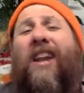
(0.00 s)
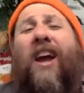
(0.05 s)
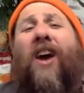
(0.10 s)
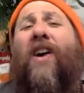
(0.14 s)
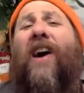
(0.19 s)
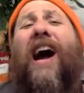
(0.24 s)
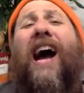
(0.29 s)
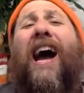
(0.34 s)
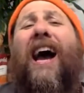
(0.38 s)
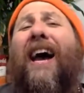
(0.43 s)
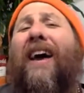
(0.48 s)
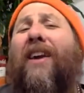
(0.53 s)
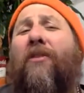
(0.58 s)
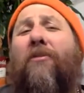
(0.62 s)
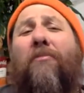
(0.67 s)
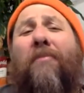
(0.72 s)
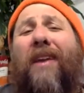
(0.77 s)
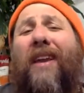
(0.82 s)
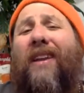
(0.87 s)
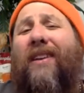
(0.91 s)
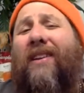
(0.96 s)
Now, I
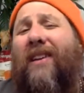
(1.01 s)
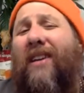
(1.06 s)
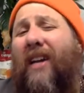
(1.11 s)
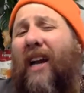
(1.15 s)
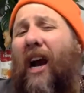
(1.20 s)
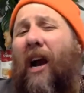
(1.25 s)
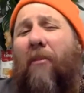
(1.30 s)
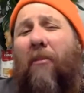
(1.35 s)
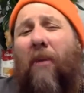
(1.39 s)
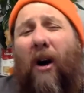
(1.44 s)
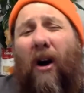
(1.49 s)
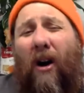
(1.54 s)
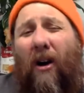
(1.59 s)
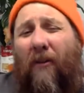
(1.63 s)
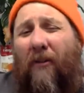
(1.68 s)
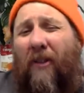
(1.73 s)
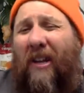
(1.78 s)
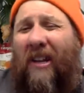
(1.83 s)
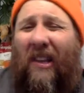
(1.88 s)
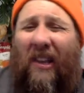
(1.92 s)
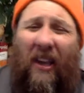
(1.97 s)
don't mean to come
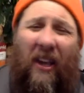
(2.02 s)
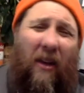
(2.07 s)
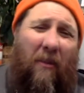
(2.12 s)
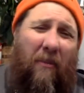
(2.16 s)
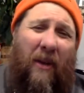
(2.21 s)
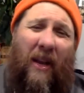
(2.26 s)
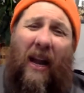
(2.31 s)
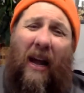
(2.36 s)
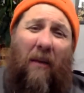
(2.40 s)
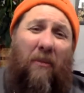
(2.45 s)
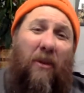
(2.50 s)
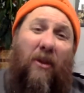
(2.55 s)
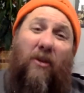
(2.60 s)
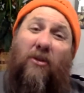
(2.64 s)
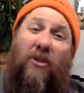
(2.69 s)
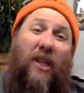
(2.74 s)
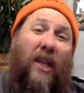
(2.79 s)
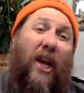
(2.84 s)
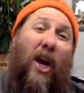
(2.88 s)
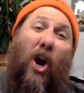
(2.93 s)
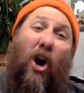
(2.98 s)
off glib, and I'm
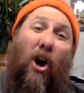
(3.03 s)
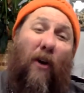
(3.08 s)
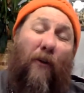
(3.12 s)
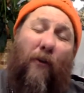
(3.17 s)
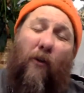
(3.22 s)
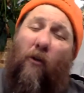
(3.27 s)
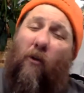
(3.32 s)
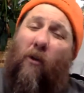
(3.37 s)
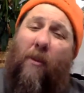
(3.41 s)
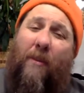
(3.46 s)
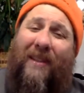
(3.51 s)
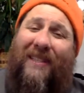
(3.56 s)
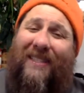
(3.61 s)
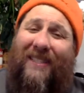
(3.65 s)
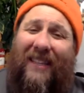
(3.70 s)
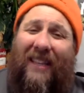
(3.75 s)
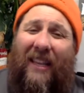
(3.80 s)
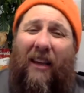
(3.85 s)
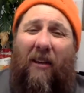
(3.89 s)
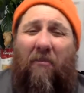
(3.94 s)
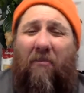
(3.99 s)
usually all for
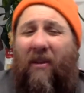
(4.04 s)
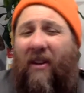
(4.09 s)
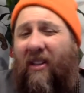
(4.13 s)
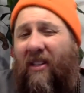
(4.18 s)
women's lib,